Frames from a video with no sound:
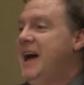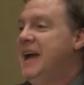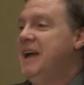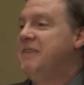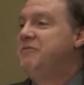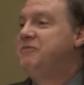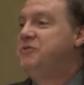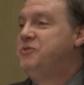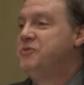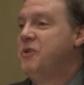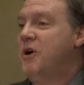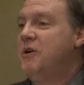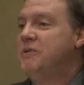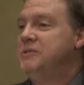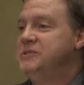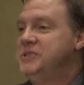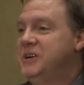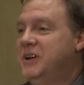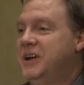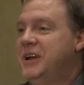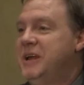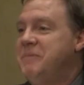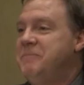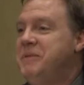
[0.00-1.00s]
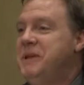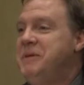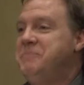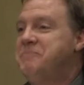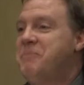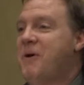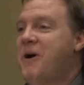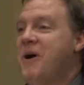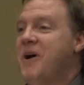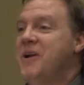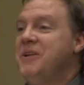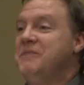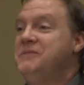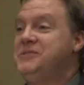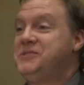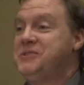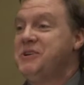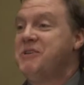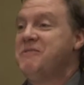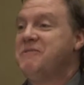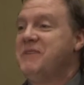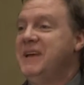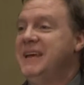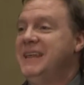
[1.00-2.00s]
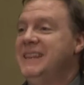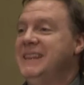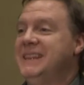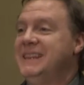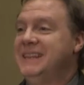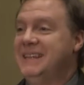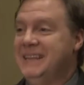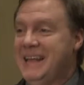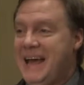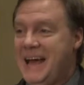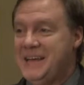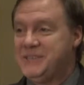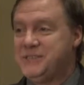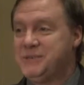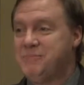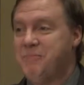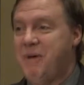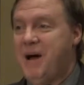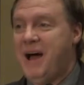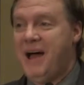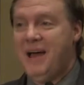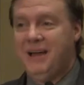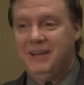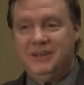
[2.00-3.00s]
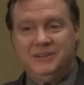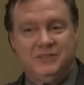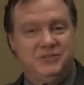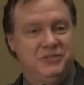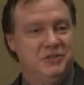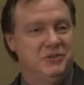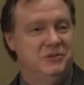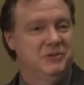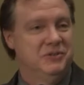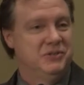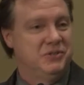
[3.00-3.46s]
If drones are going to be part of serving the last mile to the